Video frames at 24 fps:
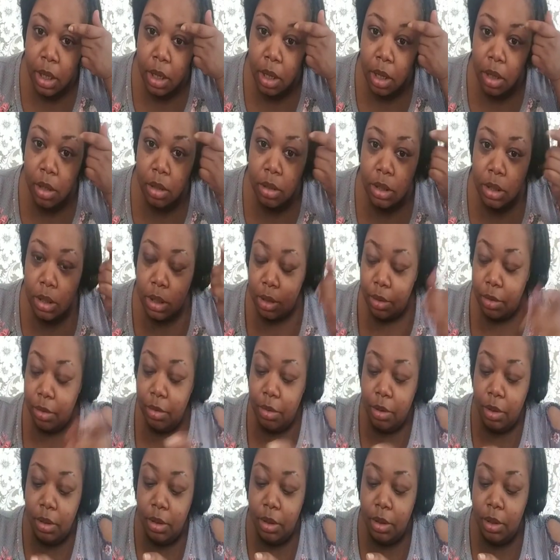also
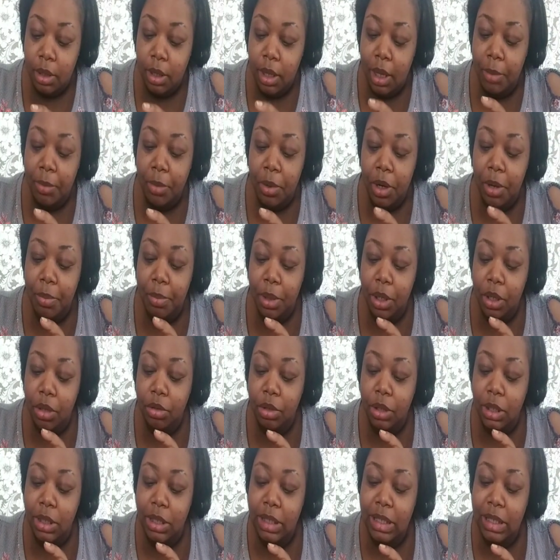I'm going to be using